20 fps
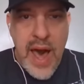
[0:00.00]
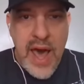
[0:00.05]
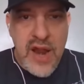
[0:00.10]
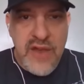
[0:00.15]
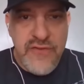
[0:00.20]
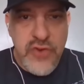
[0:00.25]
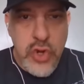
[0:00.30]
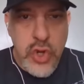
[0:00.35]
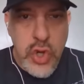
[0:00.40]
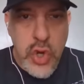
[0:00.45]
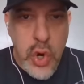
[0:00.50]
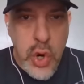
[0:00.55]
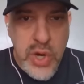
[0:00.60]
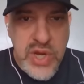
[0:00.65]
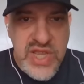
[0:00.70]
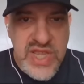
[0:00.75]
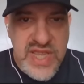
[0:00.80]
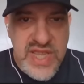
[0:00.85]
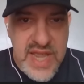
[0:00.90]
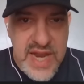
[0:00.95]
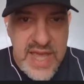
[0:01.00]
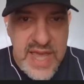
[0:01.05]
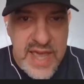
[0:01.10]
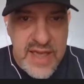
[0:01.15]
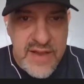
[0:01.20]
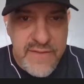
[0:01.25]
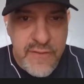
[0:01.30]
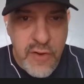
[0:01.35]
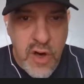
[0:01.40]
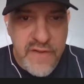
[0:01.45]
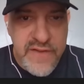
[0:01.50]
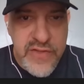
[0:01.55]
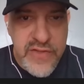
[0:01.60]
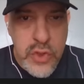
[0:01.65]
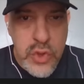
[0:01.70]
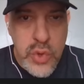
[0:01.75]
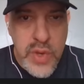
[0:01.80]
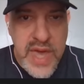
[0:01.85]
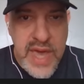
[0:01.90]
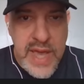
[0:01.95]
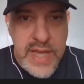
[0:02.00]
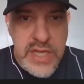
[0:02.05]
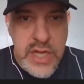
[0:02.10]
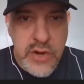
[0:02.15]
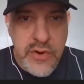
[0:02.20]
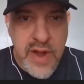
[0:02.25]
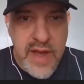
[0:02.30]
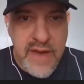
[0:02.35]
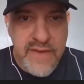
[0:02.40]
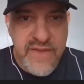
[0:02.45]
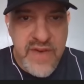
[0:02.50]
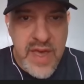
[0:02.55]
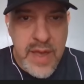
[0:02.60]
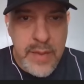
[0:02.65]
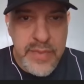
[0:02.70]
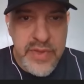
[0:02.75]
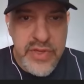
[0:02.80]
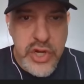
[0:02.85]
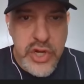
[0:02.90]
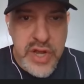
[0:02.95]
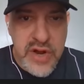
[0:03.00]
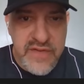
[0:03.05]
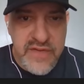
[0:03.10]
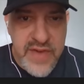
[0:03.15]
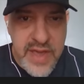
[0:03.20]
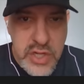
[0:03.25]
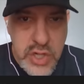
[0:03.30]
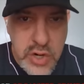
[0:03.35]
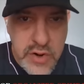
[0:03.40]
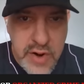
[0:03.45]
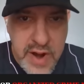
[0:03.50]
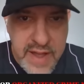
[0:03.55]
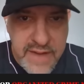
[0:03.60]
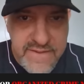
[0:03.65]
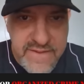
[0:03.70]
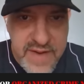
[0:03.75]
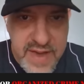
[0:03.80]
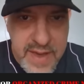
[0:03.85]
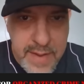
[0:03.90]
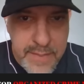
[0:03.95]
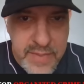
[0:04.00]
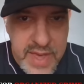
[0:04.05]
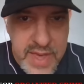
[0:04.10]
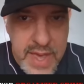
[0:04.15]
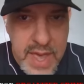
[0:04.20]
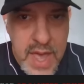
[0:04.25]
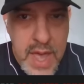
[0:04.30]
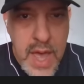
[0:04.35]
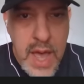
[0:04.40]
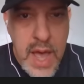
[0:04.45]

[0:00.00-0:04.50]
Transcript: out of New York City involving the Lucchese crime family, the Genovese crime family,